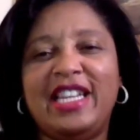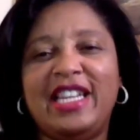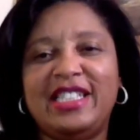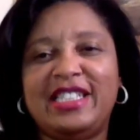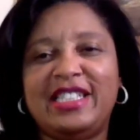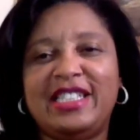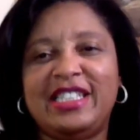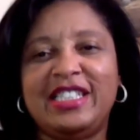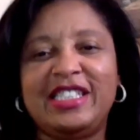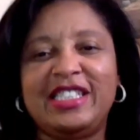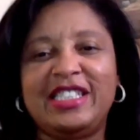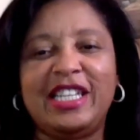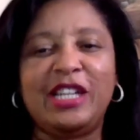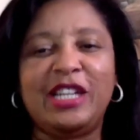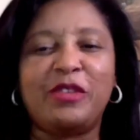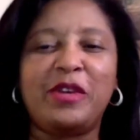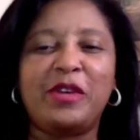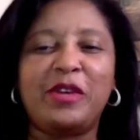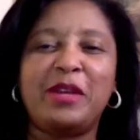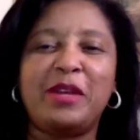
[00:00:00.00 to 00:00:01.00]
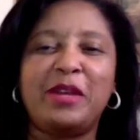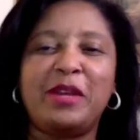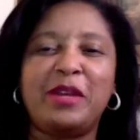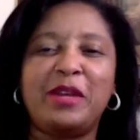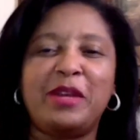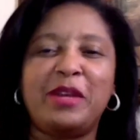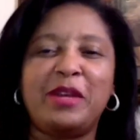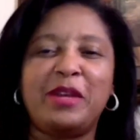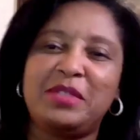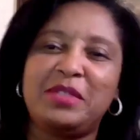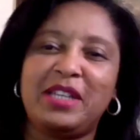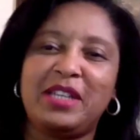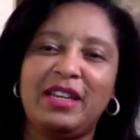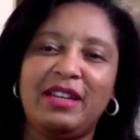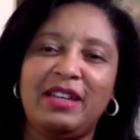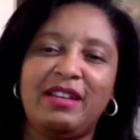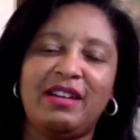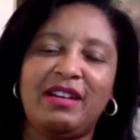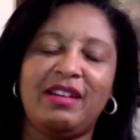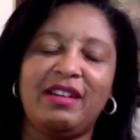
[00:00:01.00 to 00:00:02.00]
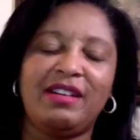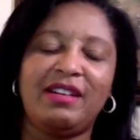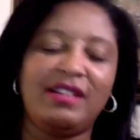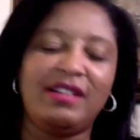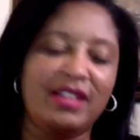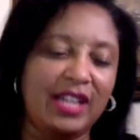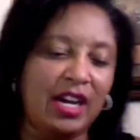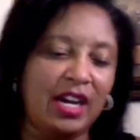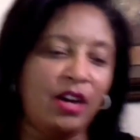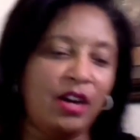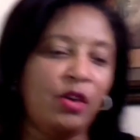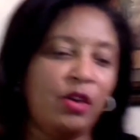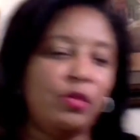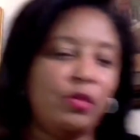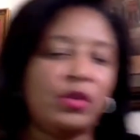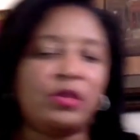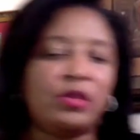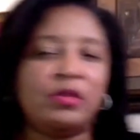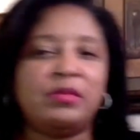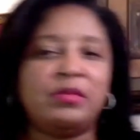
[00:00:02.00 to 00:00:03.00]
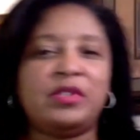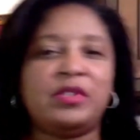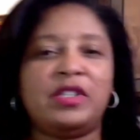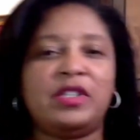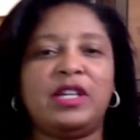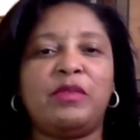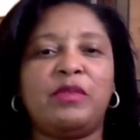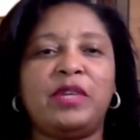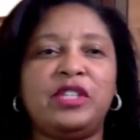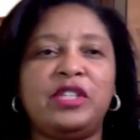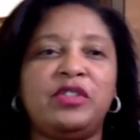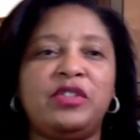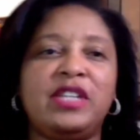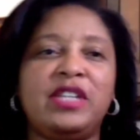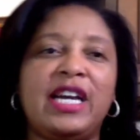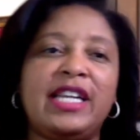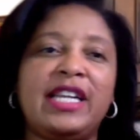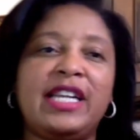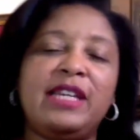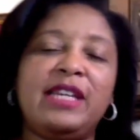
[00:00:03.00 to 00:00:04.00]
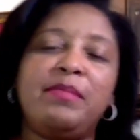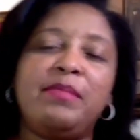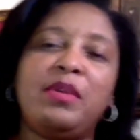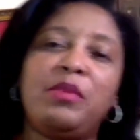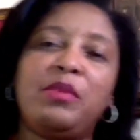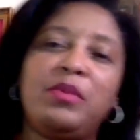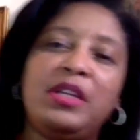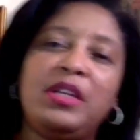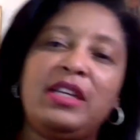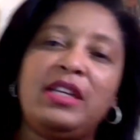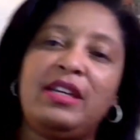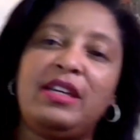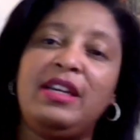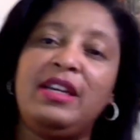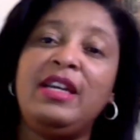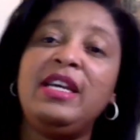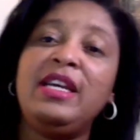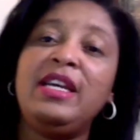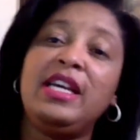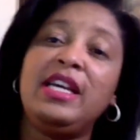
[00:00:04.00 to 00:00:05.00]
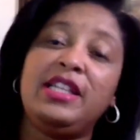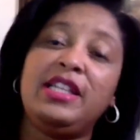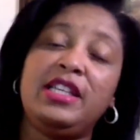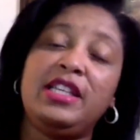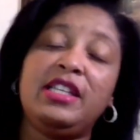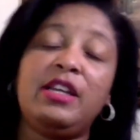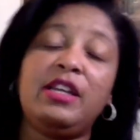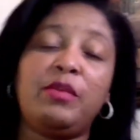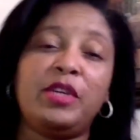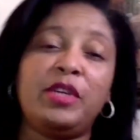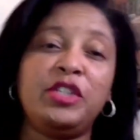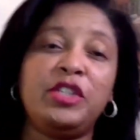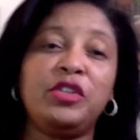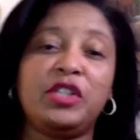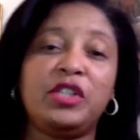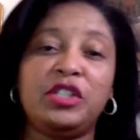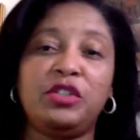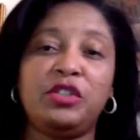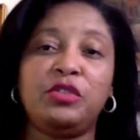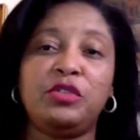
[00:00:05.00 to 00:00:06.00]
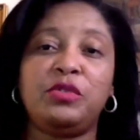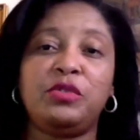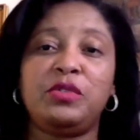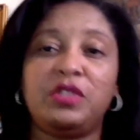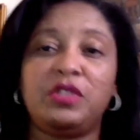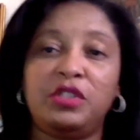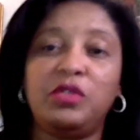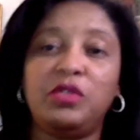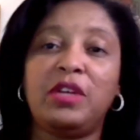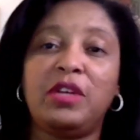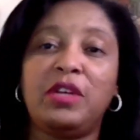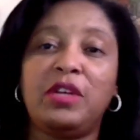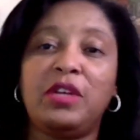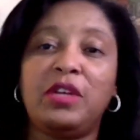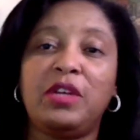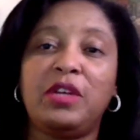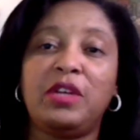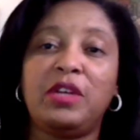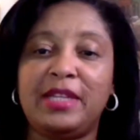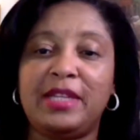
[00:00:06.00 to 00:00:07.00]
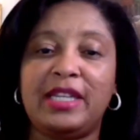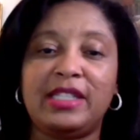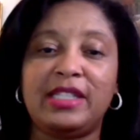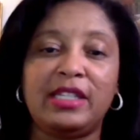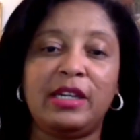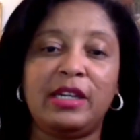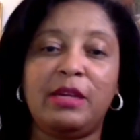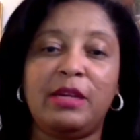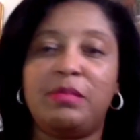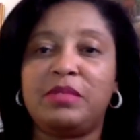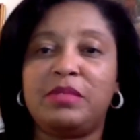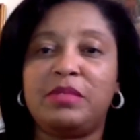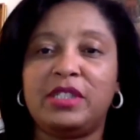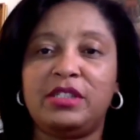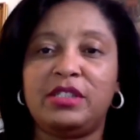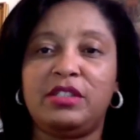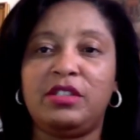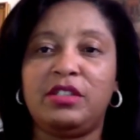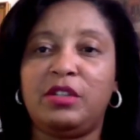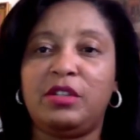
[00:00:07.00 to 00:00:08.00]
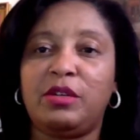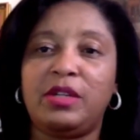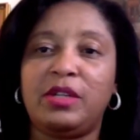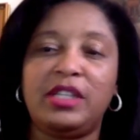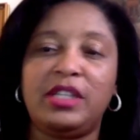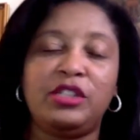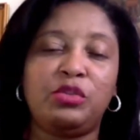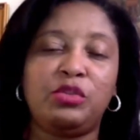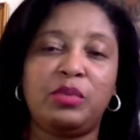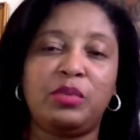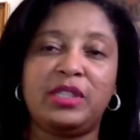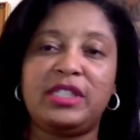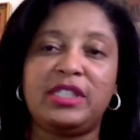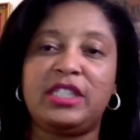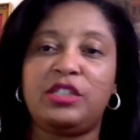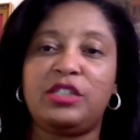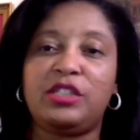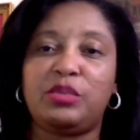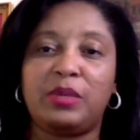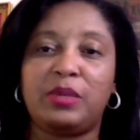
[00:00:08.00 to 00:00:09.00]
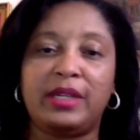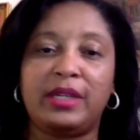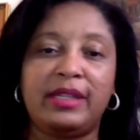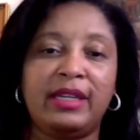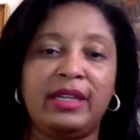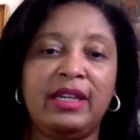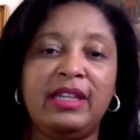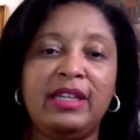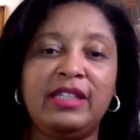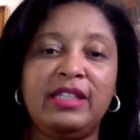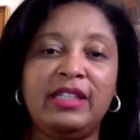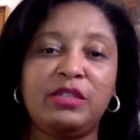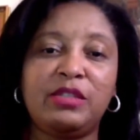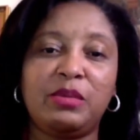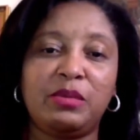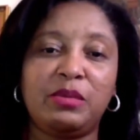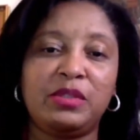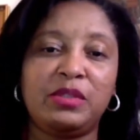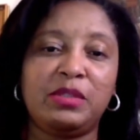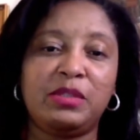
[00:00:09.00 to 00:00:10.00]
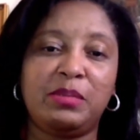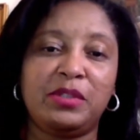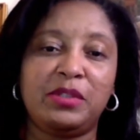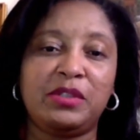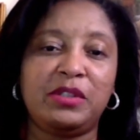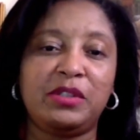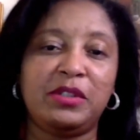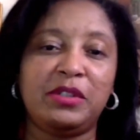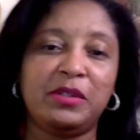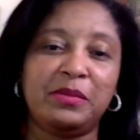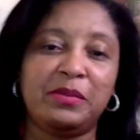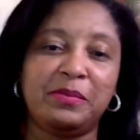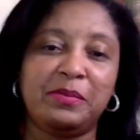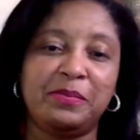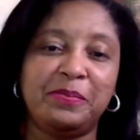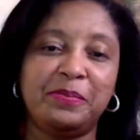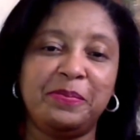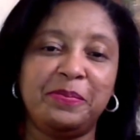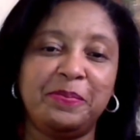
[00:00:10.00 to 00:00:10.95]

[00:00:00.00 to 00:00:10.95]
To the Telegram groups and our homework groups, so that way you can kind of keep up with it, and then utilize some of that to help, because, you know, each one teach one. That's what we're supposed to do.